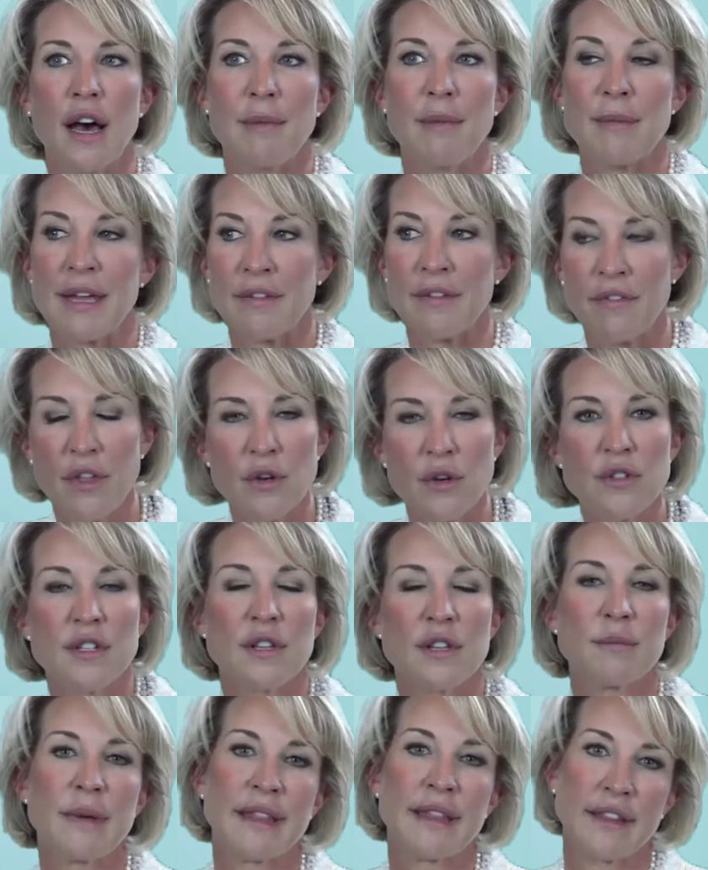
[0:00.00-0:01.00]
if those are
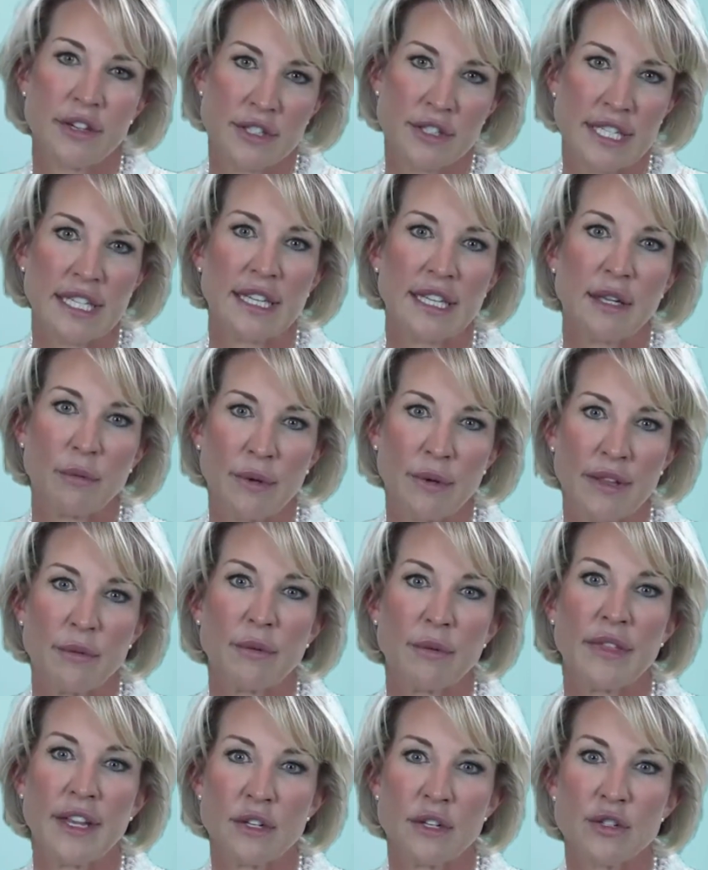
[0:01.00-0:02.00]
the men they're dealing with
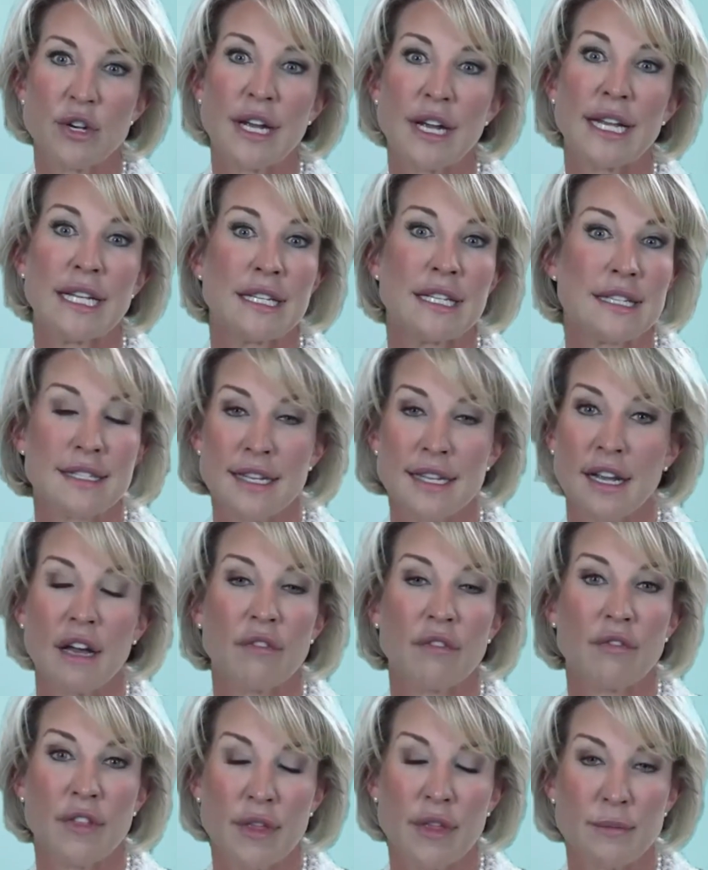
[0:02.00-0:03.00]
when they're trying to stick
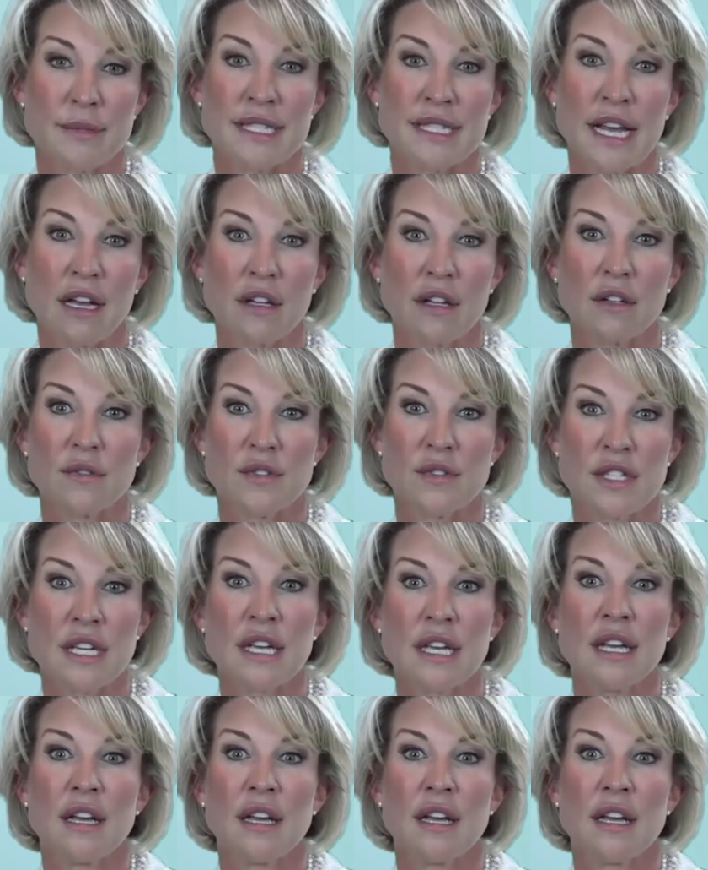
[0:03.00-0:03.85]
up for themselves